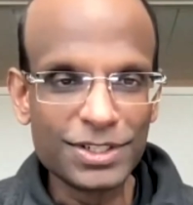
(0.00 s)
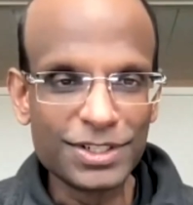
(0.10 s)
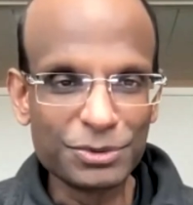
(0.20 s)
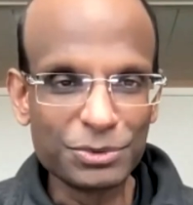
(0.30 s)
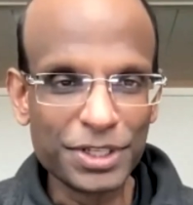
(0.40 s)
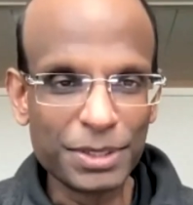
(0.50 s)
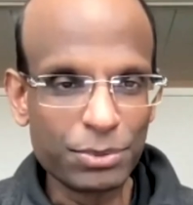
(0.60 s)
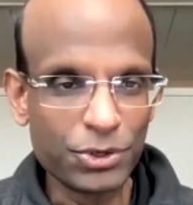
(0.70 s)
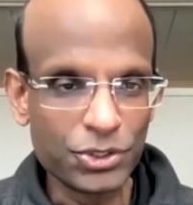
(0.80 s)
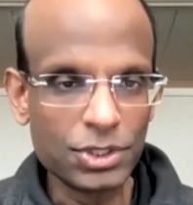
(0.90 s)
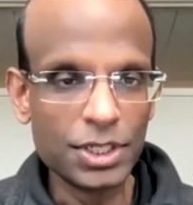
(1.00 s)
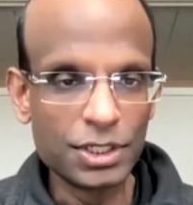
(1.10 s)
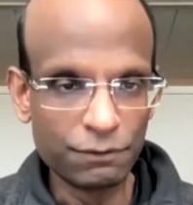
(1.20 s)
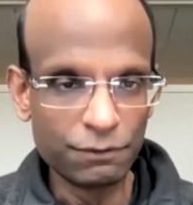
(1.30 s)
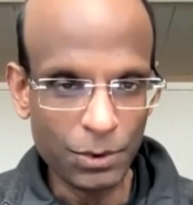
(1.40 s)
to really push
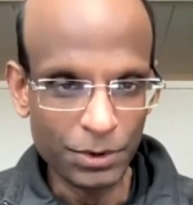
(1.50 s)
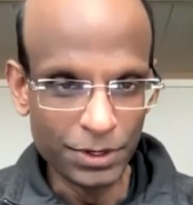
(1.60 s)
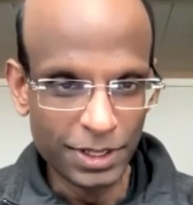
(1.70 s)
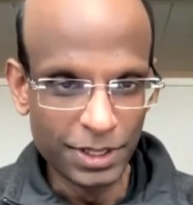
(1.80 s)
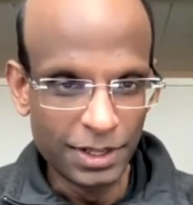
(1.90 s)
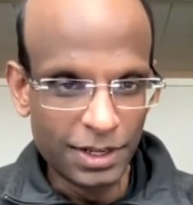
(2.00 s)
this forward.